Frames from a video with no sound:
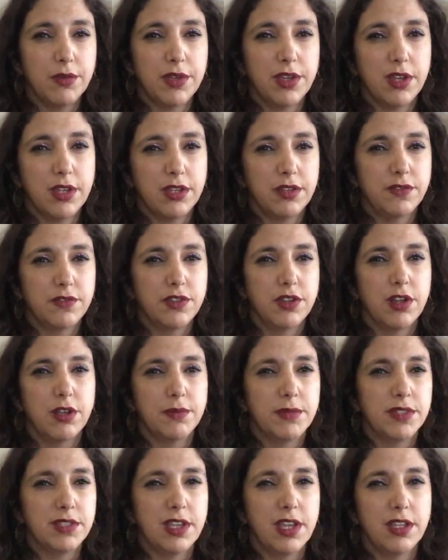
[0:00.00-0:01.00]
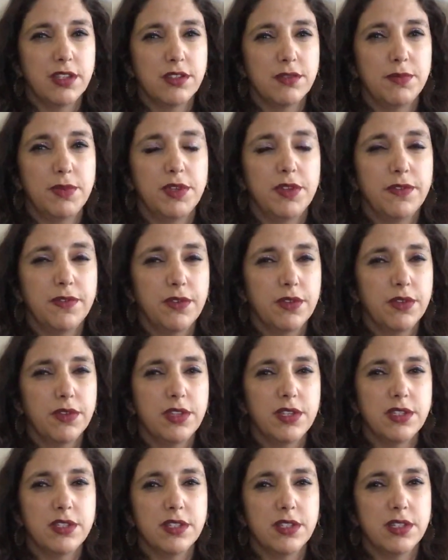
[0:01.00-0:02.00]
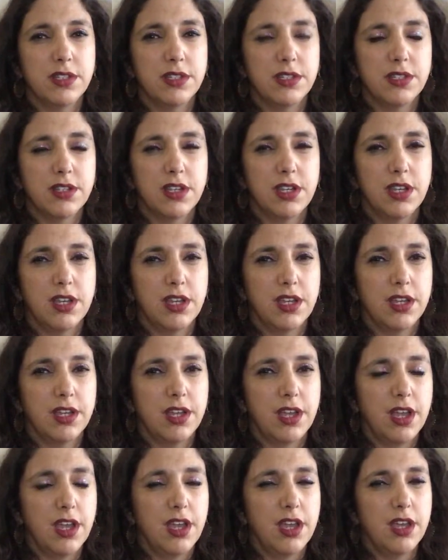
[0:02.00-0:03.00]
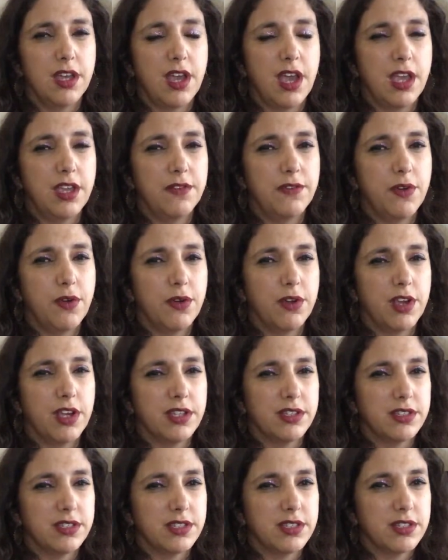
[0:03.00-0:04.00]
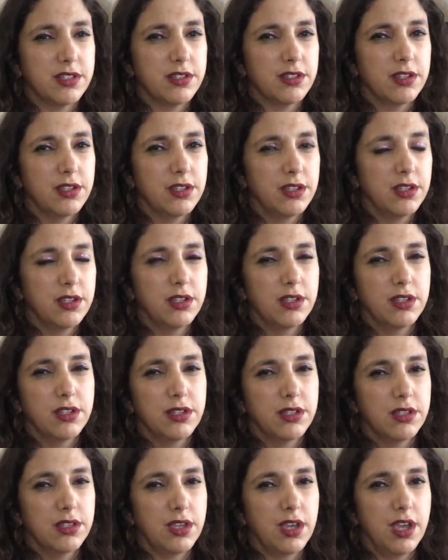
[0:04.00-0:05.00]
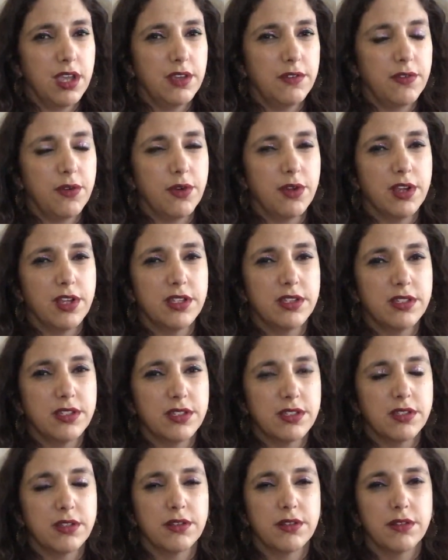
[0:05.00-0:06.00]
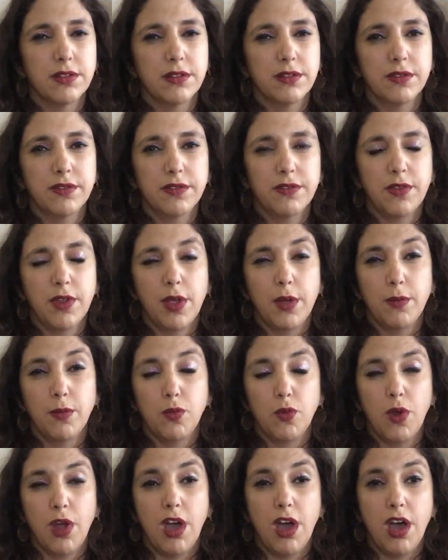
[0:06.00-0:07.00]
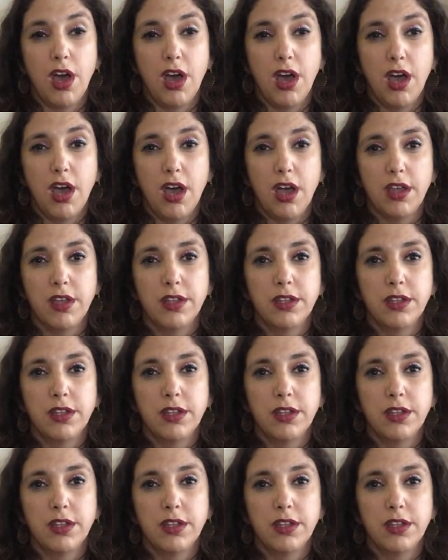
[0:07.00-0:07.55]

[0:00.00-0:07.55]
What kind of charm is that? It's beautiful. This is Eye of Horus. The Eye of Horus from Ra.